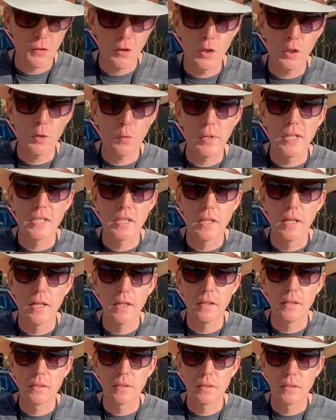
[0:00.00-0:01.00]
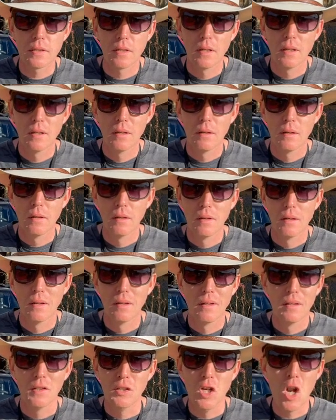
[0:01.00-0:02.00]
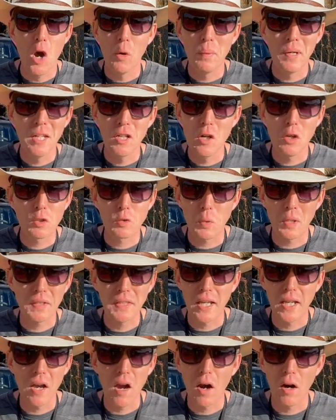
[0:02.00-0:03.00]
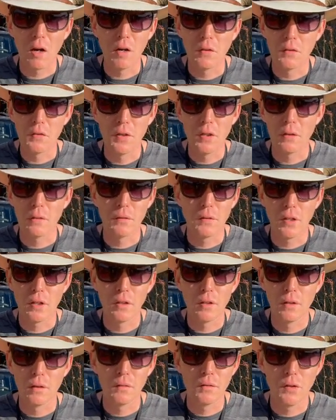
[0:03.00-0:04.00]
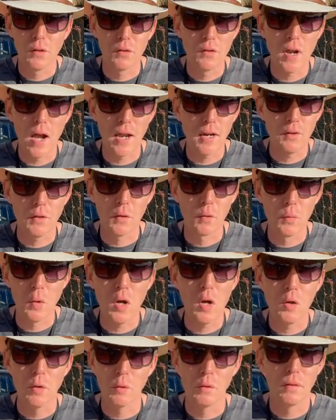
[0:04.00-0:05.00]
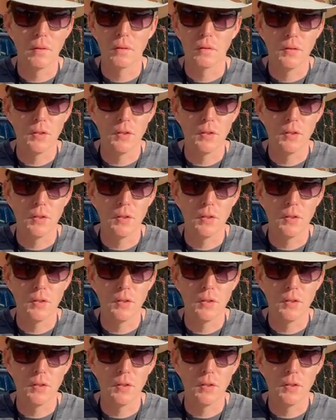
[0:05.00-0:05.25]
third reason is nobody knows what they are. They're not on the road.